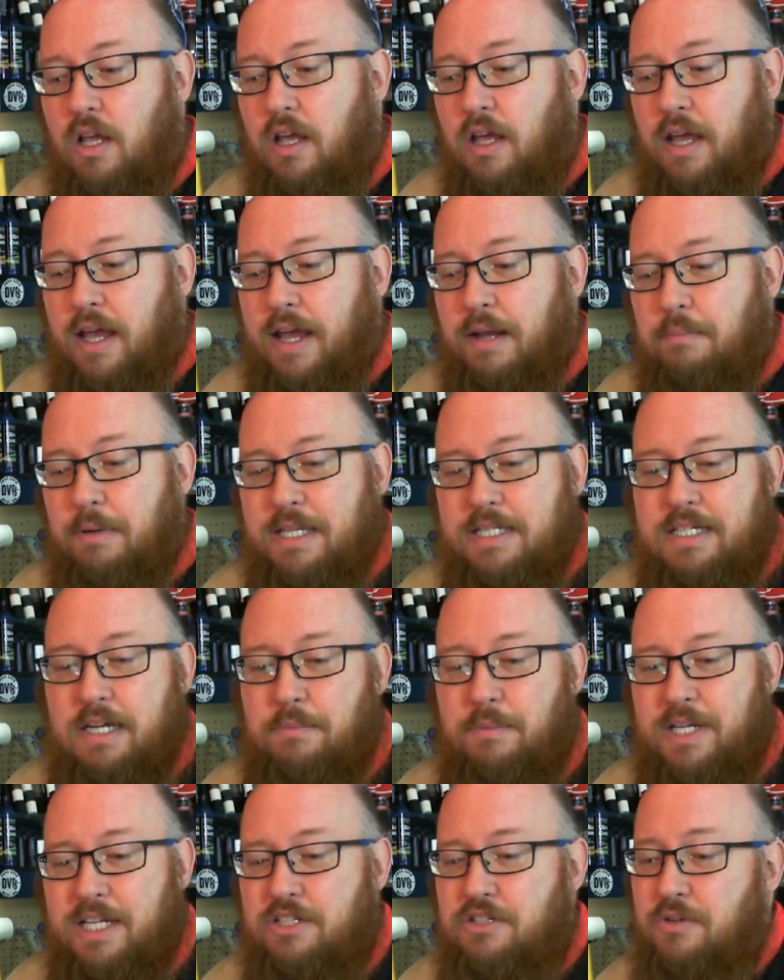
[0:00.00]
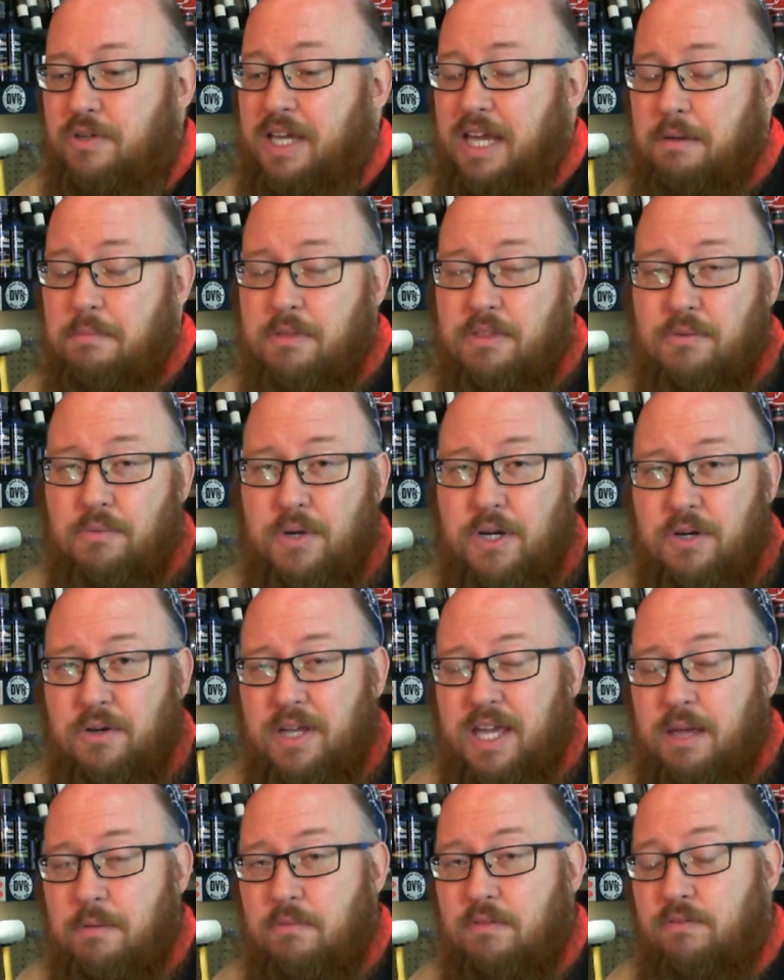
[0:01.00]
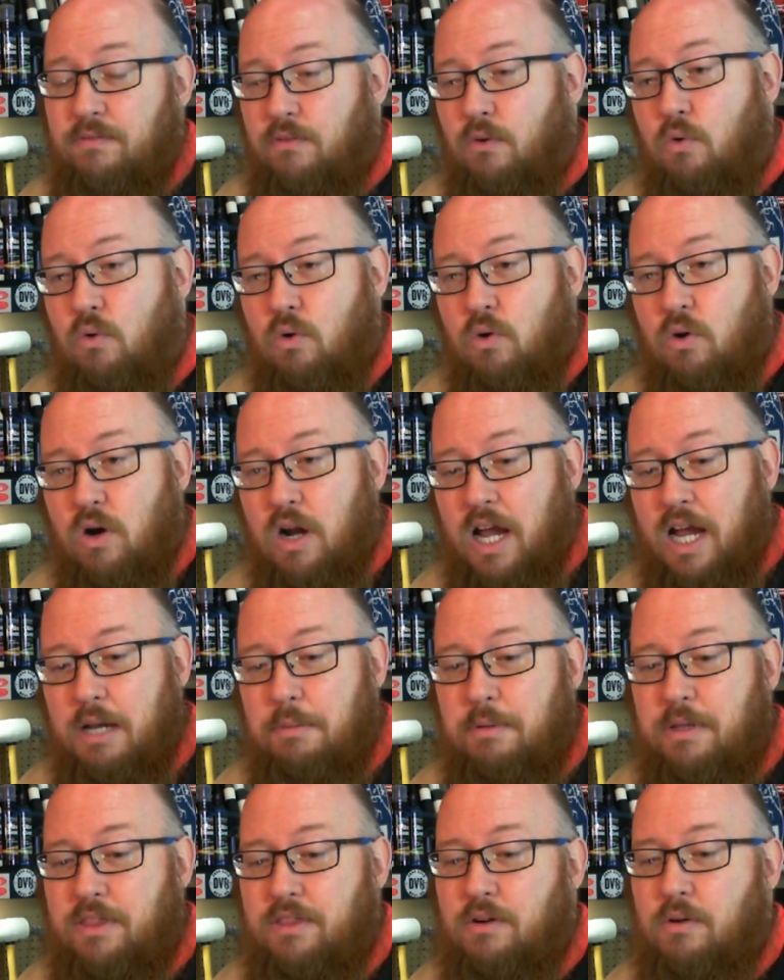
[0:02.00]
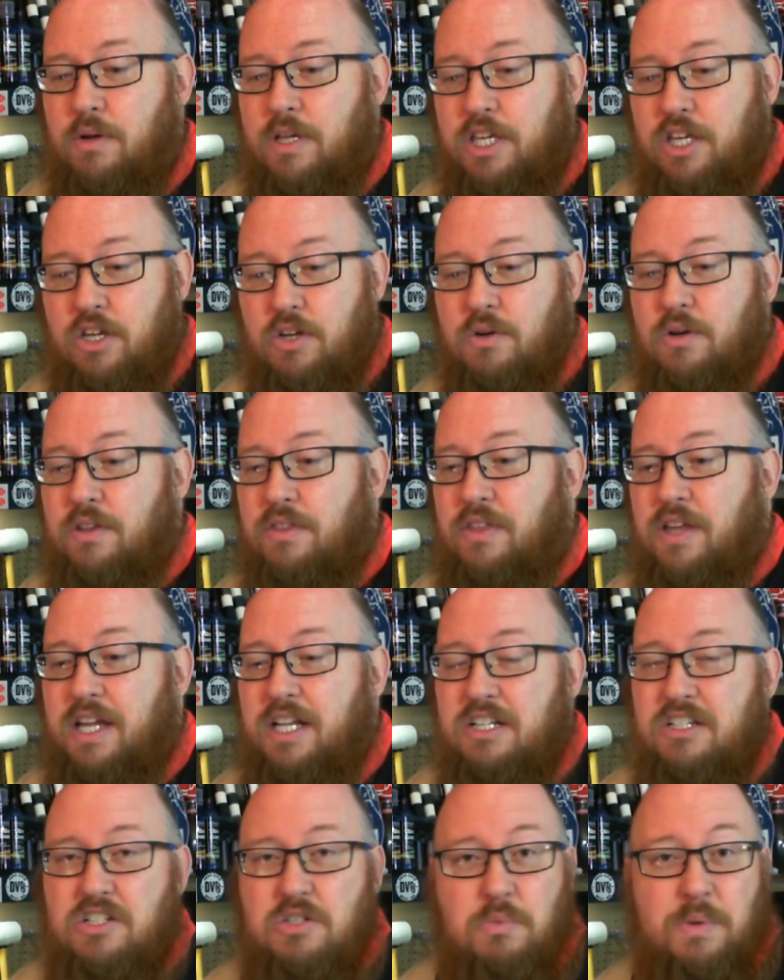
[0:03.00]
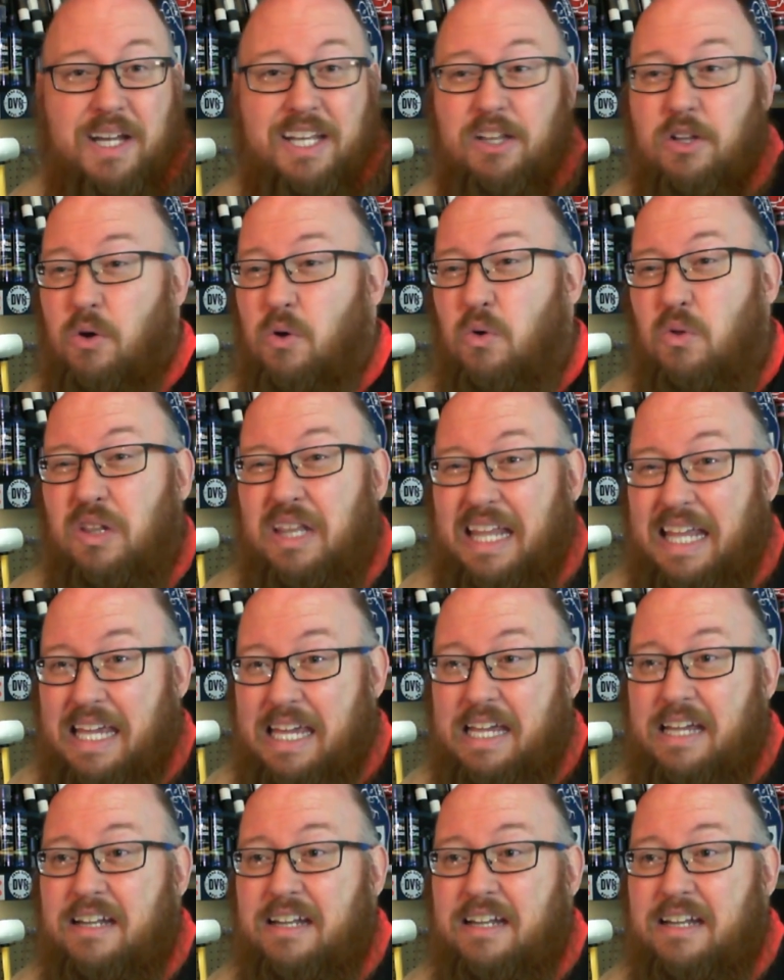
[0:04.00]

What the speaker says: and by the time we'd get to a game 3 or game 4, I'd be throwing urethane, swinging the whole lane,